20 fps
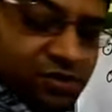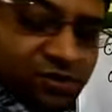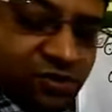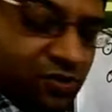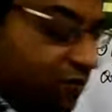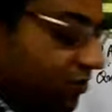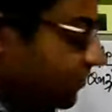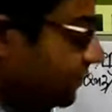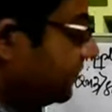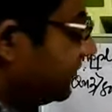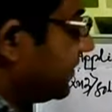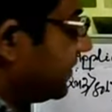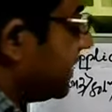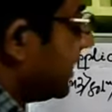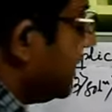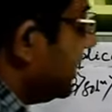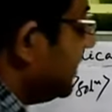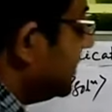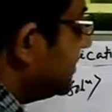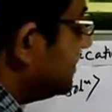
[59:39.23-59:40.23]
of
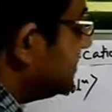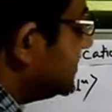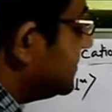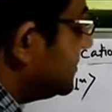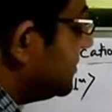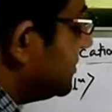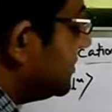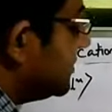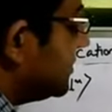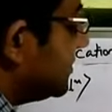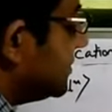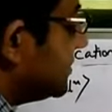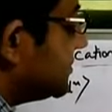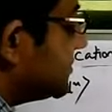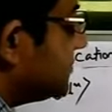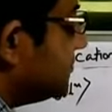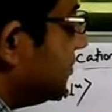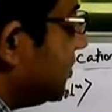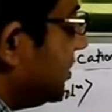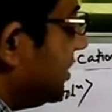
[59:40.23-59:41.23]
radius
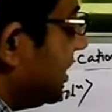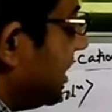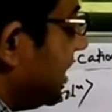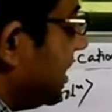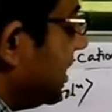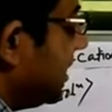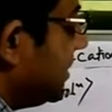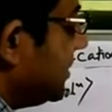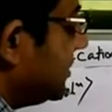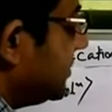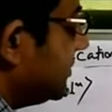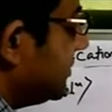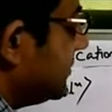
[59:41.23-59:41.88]
small r